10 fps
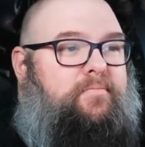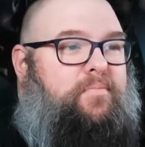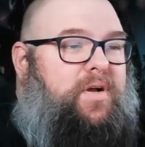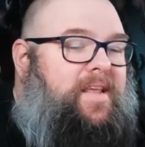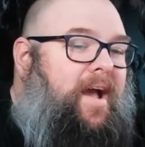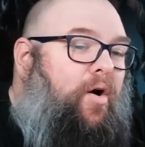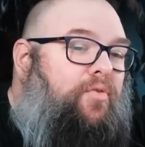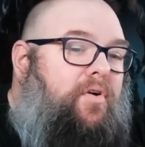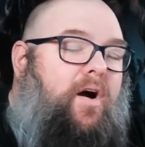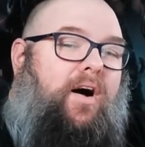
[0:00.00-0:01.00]
But yeah,
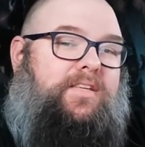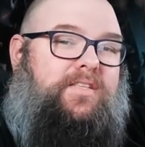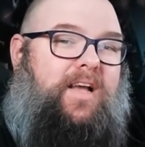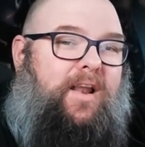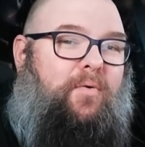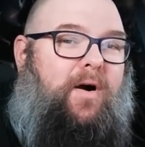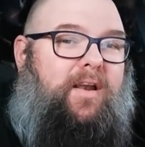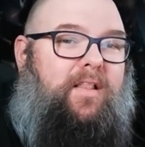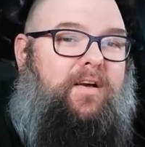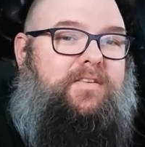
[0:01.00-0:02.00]
overall, I just kind of
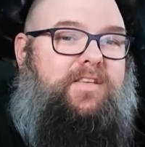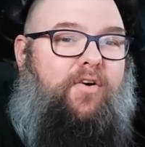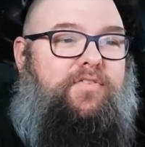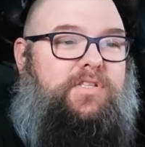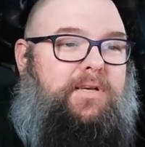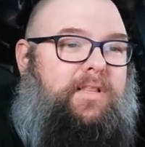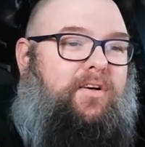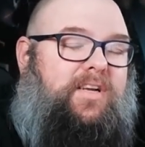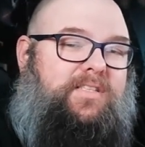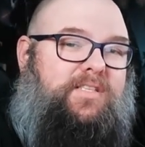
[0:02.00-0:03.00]
wanted to selfishly
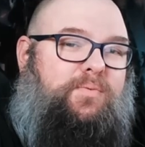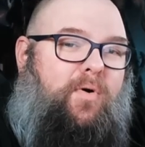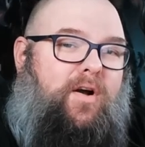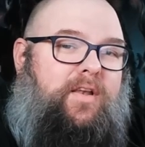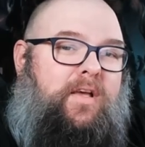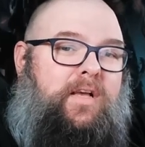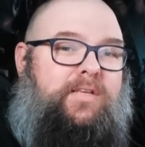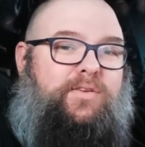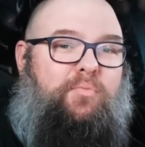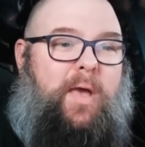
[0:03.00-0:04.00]
look at this one.
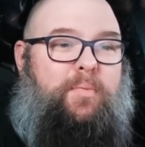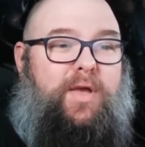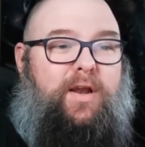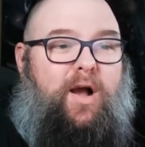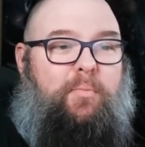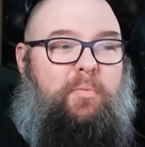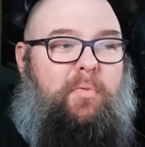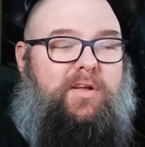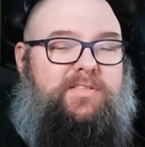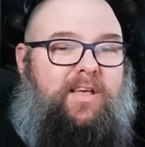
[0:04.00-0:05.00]
So maybe in a couple
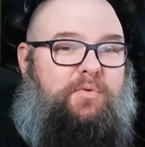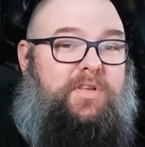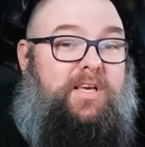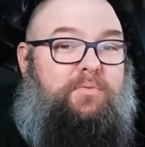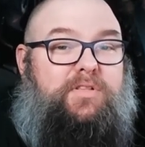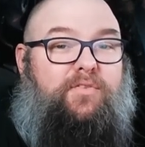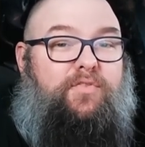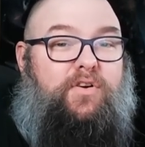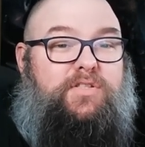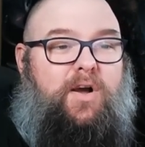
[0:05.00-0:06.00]
months, like we did with the
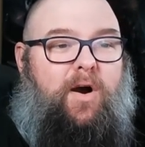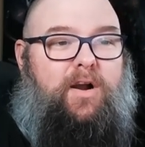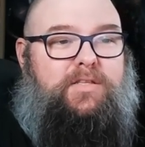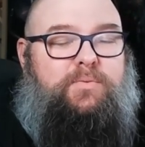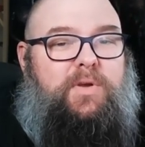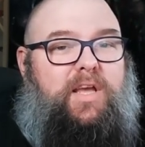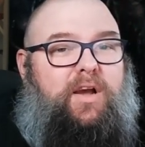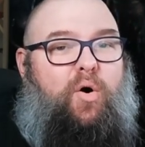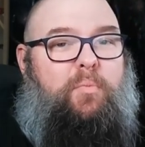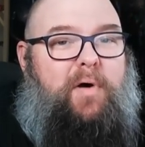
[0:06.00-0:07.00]
first cards, we can
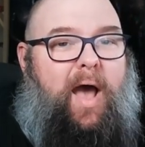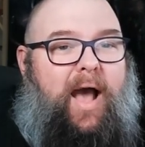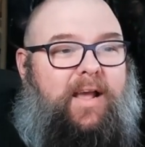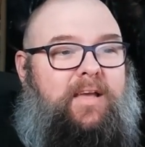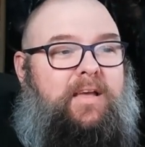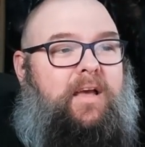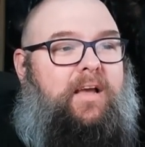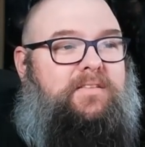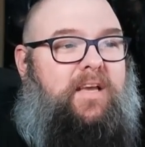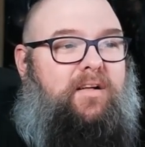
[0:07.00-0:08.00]
go back
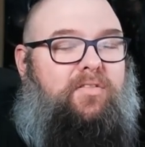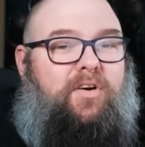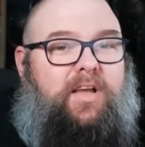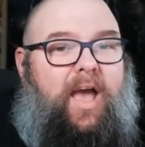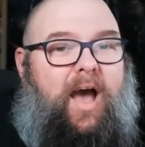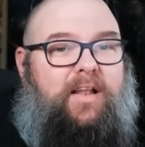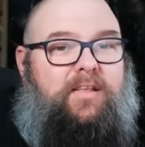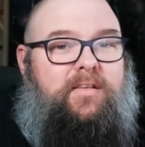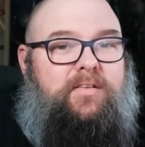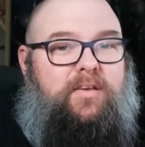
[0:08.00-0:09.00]
and take a look
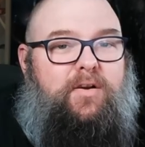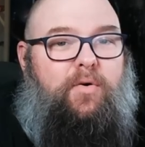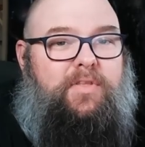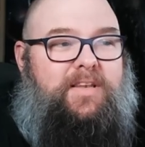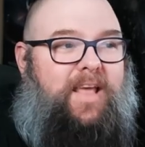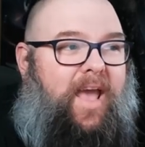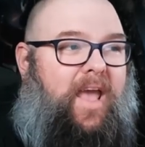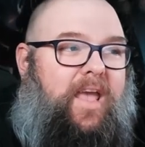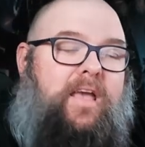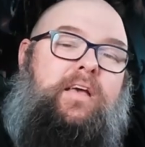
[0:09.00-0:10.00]
at, the
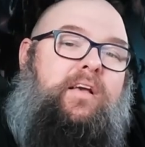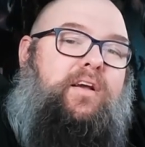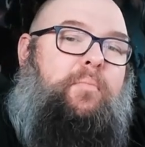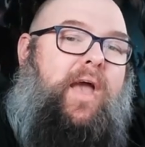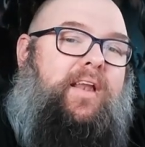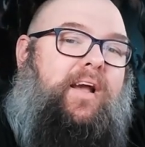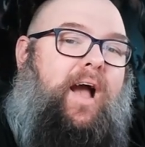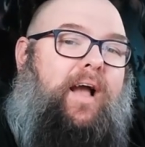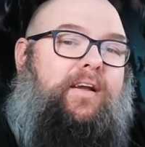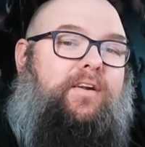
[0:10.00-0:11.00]
day Command and
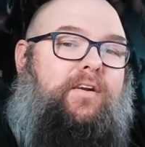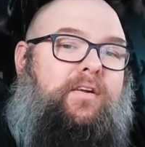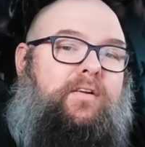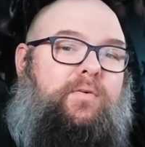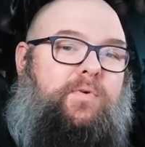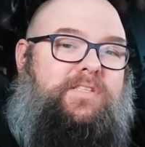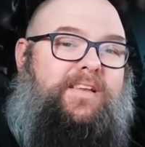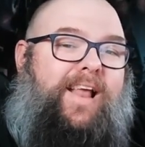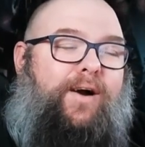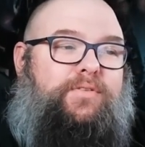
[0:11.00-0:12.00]
Conquer was
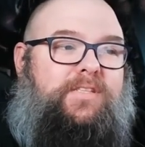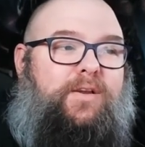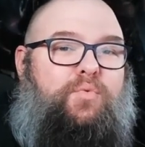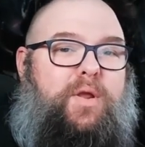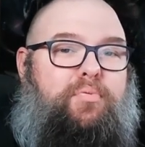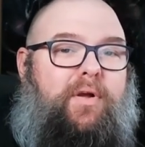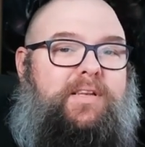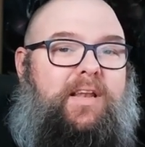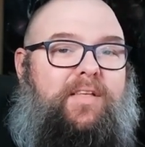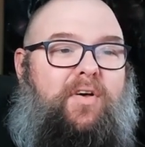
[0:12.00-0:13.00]
announced and
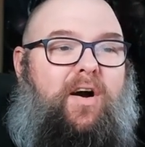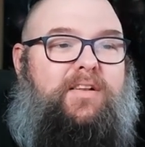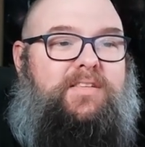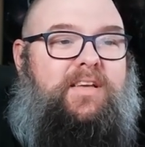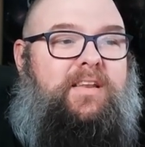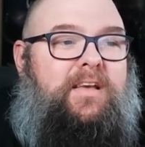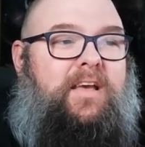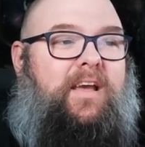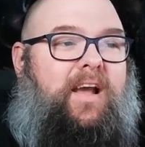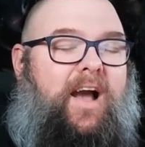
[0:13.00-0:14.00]
reprinted in the hunted,
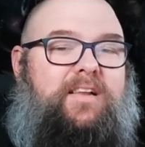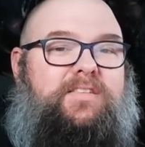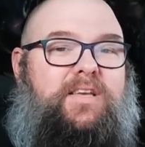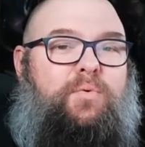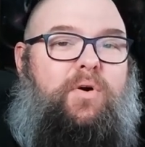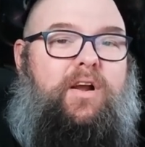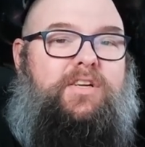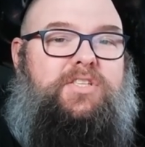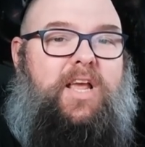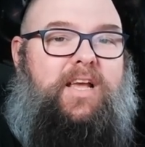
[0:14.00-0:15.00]
and kind of see where
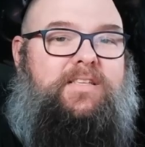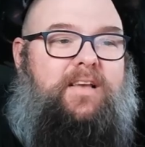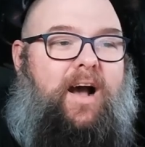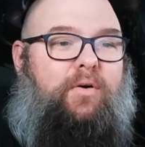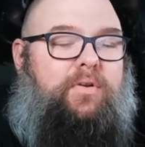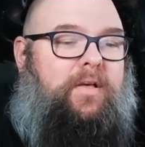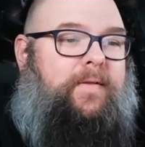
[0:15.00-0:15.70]
it shakes out.